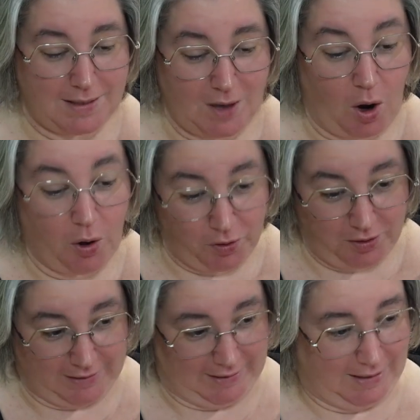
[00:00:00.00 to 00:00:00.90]

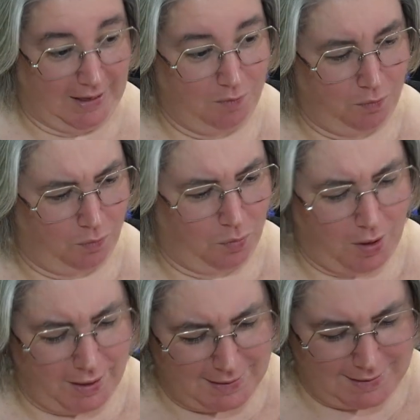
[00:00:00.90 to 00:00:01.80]
only...
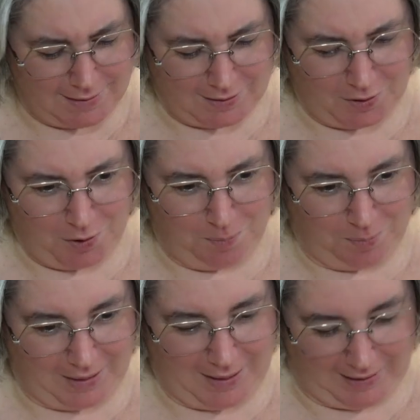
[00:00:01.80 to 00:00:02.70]
why is it so
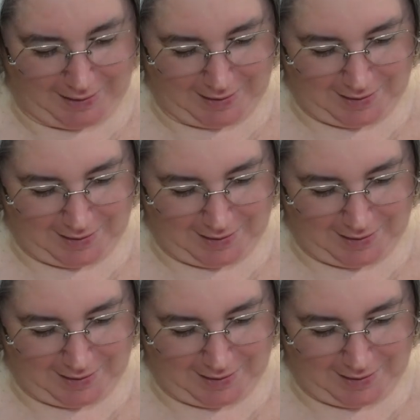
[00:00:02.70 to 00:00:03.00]
big?